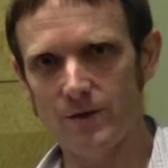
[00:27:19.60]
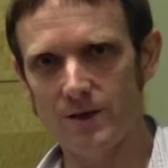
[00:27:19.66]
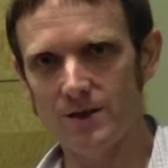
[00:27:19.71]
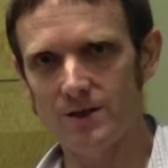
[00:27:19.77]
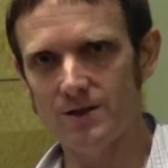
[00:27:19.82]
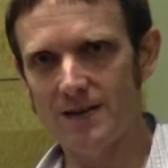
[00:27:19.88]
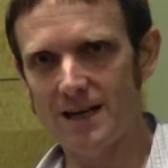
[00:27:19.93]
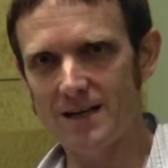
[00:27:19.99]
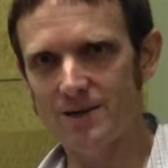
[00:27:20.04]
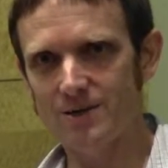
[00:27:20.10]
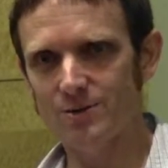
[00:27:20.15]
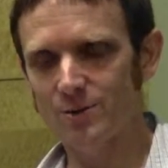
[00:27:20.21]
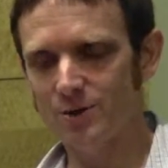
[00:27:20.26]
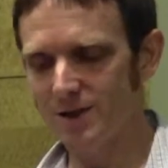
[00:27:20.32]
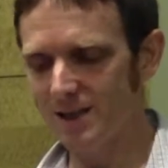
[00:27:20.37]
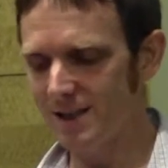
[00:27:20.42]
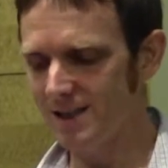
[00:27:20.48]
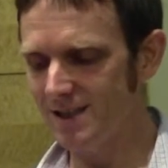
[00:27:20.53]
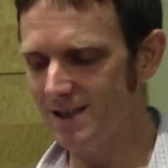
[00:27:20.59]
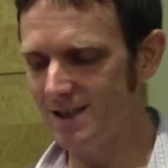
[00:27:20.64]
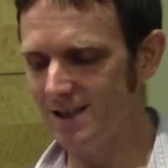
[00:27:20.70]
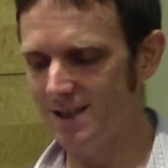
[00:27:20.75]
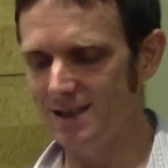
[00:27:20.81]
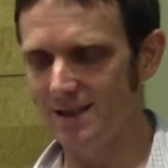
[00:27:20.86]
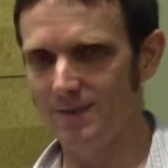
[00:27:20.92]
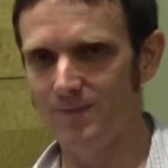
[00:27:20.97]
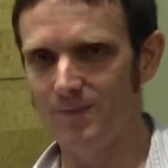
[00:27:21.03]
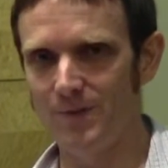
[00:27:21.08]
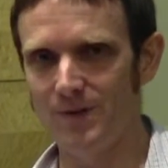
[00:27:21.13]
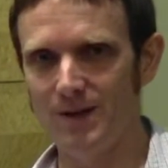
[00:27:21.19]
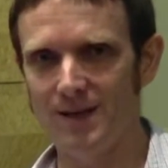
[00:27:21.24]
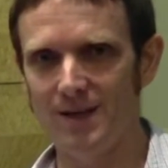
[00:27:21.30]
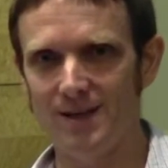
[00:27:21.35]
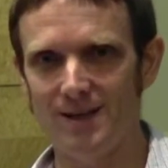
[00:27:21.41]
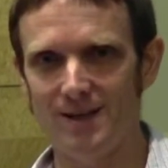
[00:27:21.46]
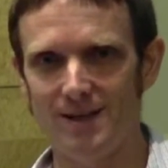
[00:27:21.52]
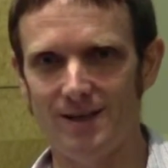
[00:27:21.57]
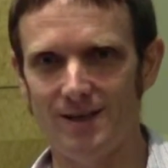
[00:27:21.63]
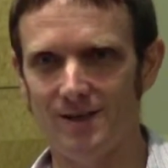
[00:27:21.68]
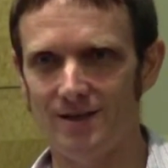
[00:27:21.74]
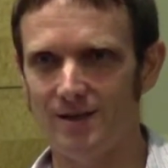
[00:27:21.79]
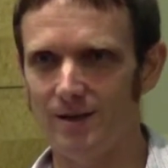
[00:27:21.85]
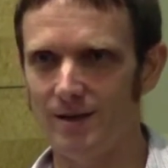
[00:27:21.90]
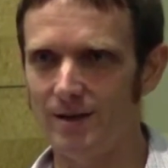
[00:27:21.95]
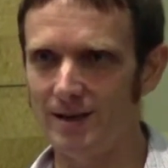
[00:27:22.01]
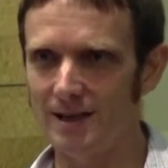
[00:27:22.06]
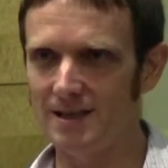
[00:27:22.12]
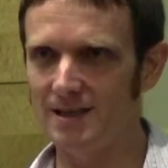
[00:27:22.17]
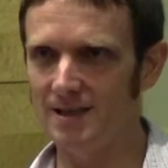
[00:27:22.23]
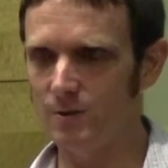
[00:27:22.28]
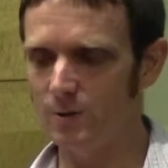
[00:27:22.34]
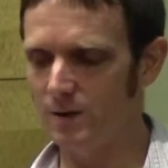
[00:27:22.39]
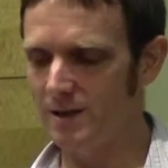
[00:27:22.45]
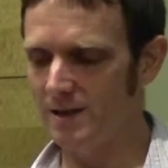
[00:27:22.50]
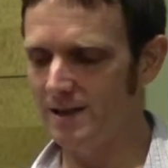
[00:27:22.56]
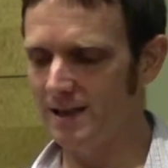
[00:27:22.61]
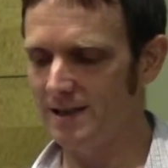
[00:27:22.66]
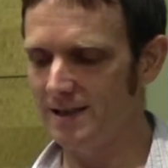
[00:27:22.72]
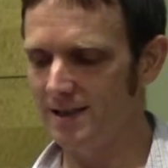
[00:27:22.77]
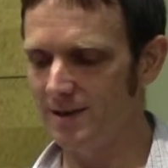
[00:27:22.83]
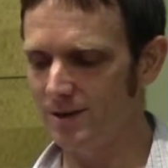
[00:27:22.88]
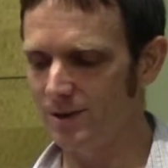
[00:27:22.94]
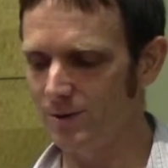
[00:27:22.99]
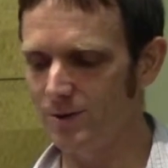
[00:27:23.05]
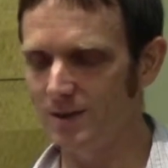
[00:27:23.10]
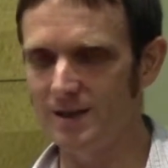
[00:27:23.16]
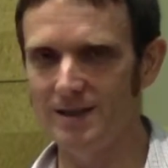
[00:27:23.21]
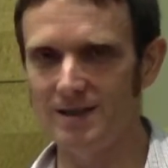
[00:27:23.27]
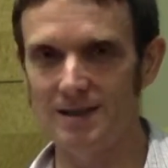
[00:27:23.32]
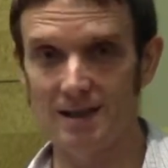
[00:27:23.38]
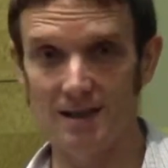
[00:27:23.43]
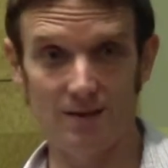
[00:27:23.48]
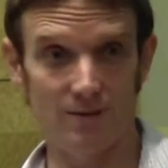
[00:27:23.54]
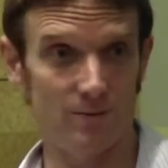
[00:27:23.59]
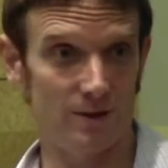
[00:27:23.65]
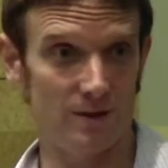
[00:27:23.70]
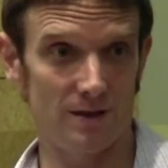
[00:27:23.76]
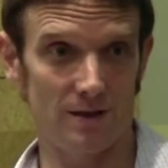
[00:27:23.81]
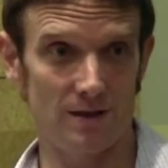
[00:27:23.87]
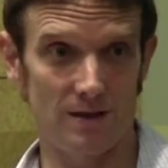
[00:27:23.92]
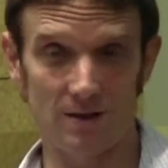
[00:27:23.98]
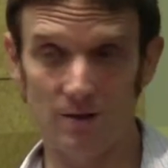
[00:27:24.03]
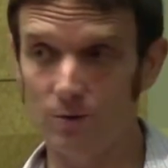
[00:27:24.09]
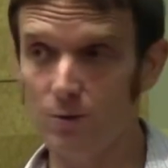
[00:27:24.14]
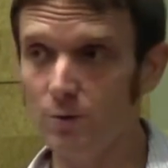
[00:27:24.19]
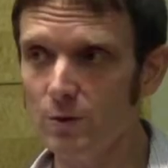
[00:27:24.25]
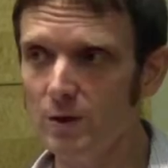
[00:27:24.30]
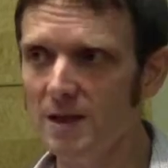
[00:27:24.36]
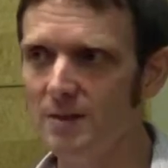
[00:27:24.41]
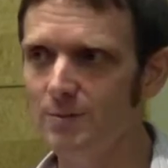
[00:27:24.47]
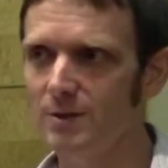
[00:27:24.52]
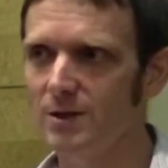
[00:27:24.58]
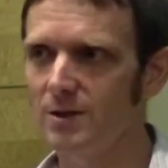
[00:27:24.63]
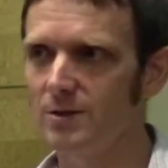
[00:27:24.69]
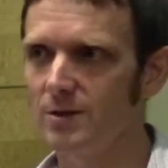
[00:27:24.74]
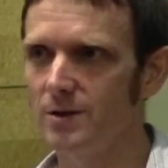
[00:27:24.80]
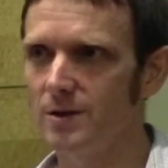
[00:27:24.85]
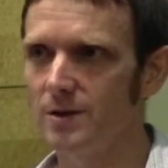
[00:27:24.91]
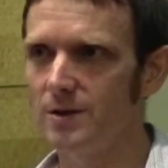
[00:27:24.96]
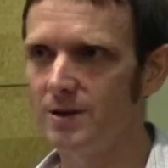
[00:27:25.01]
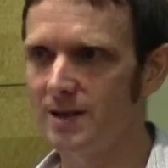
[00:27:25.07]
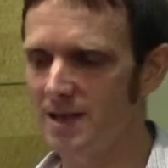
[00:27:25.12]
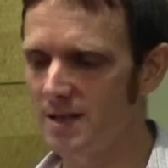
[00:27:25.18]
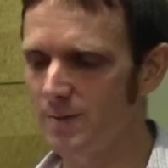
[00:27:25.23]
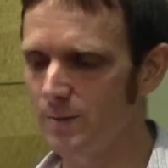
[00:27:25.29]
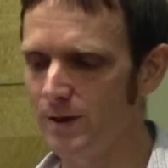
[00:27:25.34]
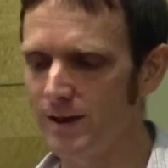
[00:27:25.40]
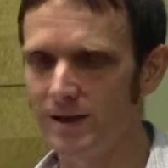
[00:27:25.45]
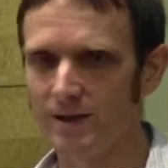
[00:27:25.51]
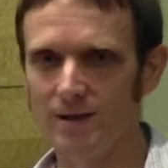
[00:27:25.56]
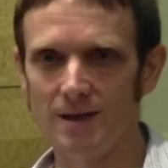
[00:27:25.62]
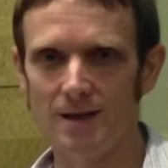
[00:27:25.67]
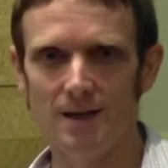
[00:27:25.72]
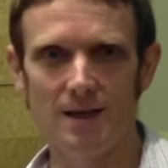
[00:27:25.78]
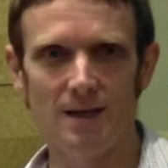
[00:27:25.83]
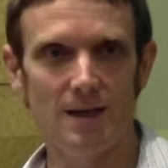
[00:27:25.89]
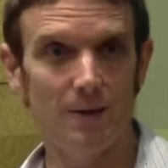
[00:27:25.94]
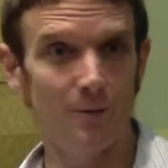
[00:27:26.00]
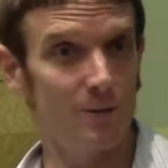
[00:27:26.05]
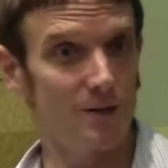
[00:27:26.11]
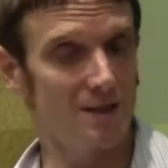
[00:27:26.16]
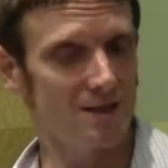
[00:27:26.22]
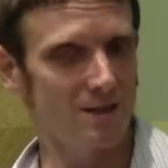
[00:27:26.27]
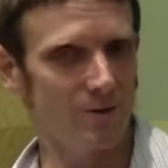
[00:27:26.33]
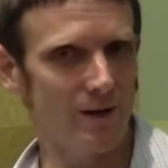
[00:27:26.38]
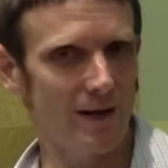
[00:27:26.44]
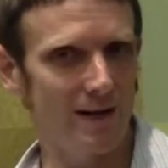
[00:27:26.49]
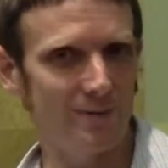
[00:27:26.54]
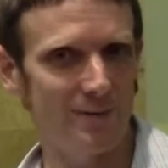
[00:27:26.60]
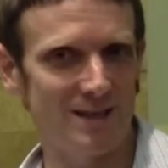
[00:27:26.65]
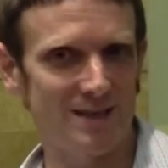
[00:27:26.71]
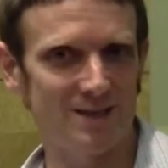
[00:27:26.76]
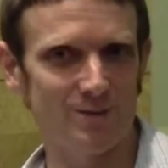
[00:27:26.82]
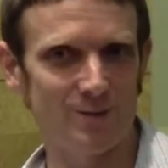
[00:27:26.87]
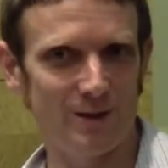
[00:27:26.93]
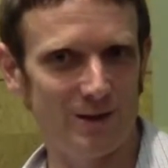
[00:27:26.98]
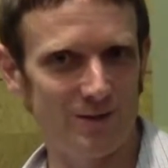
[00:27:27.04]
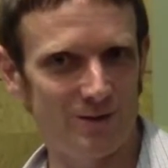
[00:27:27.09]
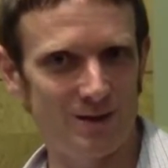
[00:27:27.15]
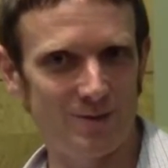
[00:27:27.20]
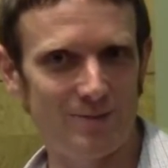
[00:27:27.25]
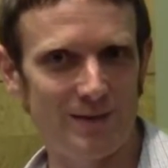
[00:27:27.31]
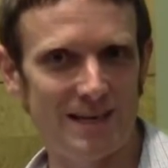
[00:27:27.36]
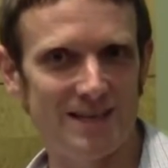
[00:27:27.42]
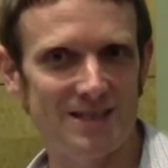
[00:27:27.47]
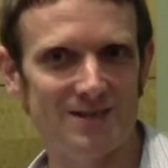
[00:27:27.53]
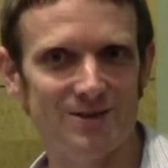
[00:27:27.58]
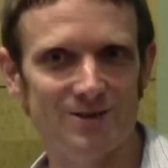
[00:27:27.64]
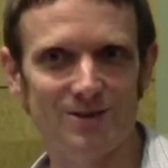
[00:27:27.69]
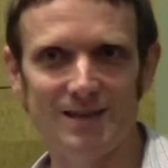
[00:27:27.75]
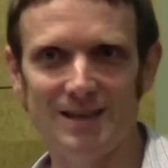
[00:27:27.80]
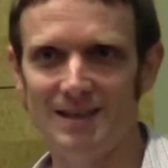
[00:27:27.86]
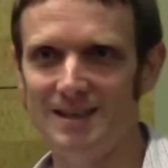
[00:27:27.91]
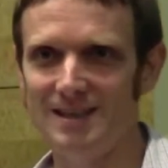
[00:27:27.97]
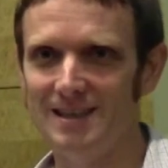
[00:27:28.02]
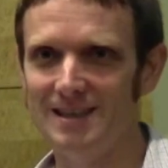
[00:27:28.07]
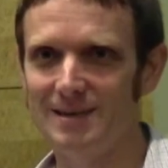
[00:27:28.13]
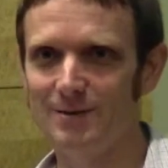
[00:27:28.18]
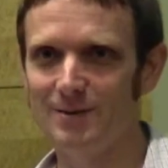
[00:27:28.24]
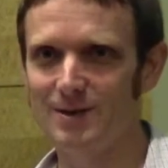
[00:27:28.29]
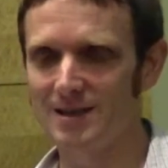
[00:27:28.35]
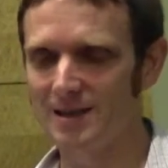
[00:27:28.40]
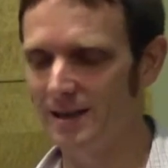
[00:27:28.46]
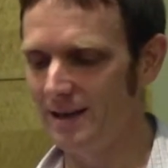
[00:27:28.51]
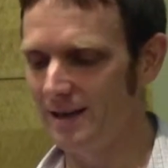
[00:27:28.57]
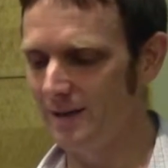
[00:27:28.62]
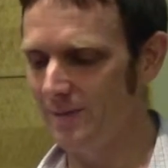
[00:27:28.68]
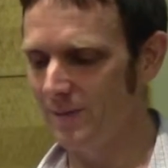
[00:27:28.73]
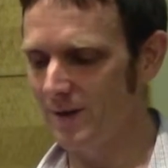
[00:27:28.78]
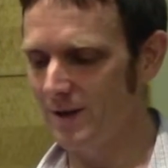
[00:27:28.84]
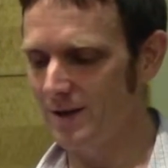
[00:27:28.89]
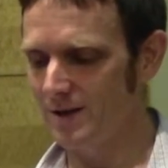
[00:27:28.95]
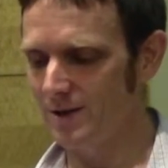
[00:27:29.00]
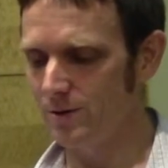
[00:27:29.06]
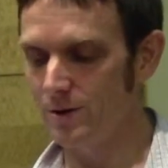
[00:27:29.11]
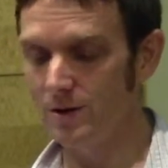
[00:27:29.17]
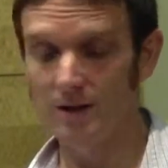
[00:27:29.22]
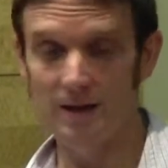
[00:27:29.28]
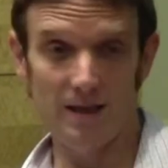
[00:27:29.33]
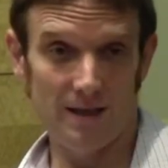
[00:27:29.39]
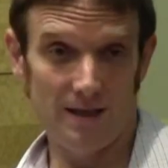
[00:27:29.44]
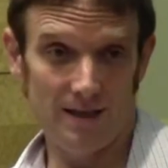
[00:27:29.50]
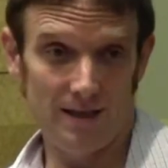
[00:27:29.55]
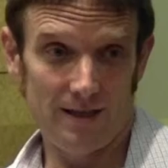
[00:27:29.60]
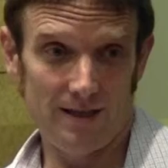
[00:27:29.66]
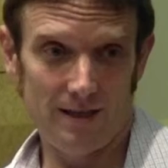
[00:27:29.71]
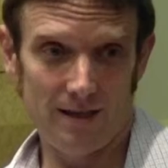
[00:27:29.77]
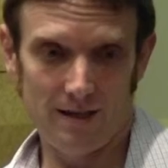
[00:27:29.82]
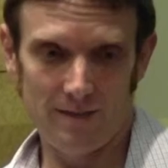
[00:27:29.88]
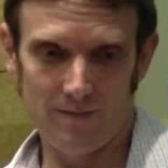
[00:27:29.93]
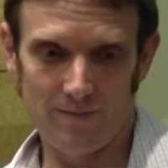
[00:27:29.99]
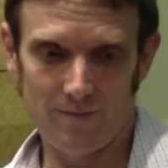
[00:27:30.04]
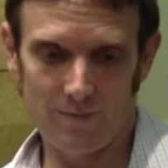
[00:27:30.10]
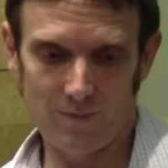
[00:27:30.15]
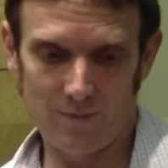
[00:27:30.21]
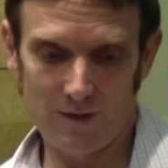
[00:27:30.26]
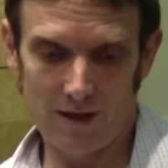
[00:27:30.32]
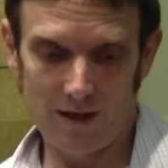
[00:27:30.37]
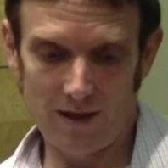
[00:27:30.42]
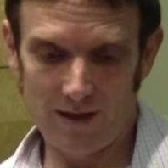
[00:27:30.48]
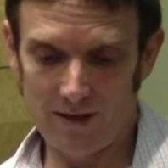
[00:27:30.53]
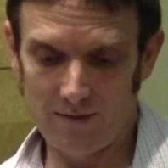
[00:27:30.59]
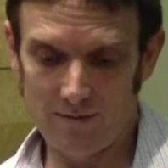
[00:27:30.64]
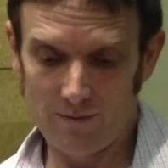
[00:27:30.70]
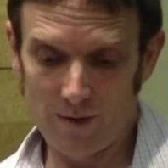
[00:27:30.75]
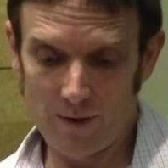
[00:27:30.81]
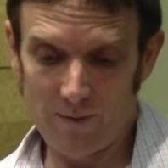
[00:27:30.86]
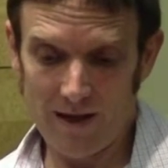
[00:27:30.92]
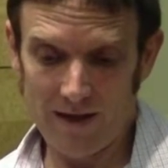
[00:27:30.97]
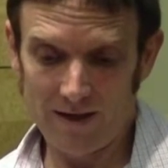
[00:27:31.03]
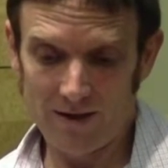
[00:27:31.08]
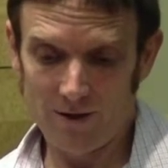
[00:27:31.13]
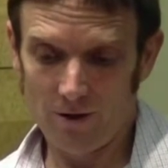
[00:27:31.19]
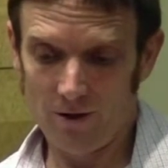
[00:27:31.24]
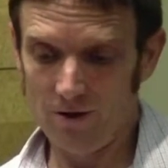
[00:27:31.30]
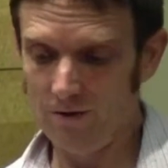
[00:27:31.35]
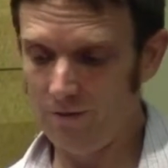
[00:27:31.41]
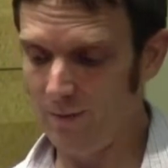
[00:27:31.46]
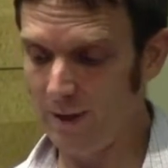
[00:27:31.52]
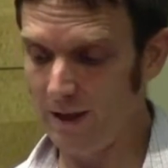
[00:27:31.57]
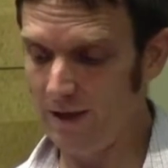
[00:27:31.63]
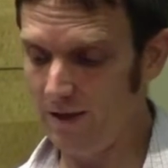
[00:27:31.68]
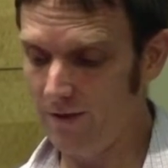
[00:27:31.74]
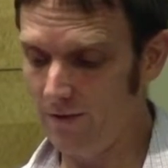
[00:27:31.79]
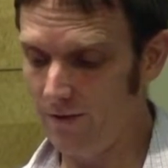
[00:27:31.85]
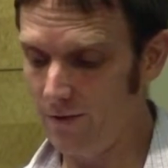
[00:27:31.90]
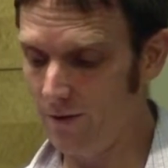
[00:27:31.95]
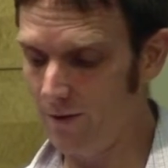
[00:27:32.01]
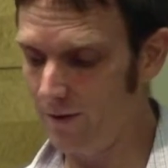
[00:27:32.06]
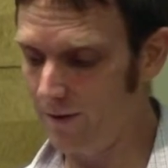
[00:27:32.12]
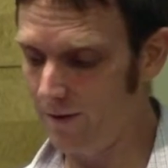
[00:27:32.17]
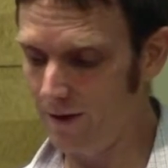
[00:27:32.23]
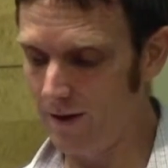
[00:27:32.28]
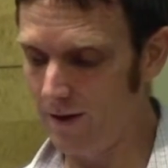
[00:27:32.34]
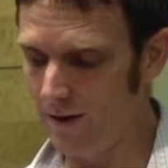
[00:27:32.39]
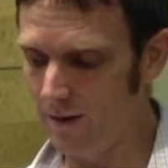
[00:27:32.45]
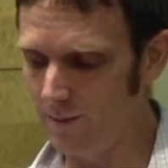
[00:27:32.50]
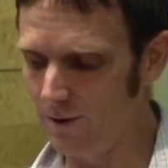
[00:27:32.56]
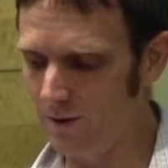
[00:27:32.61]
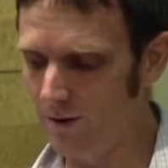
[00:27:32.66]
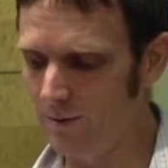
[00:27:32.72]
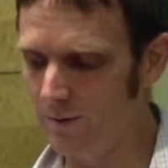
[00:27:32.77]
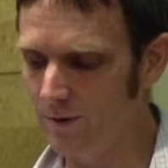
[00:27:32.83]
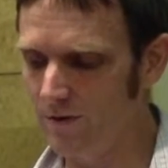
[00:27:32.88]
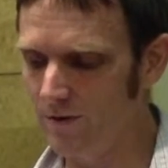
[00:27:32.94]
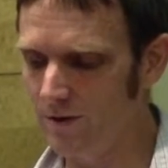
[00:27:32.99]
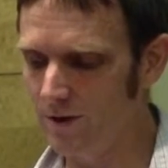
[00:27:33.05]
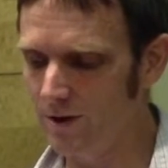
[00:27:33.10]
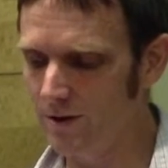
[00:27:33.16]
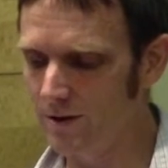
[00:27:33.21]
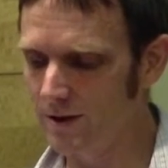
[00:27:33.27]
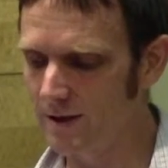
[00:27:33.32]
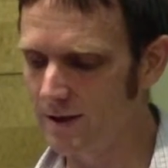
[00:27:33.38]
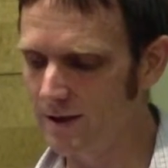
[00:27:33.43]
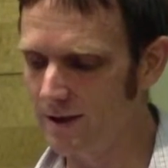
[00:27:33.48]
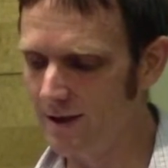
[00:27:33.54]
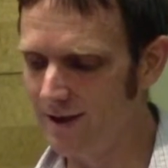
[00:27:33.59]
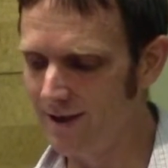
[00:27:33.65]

French national chess team in the 1920s, 1930s, and was an incredibly good chess player. He wasn't a grandmaster, but he was a master, and he was so good that he abandoned art making for a number of years.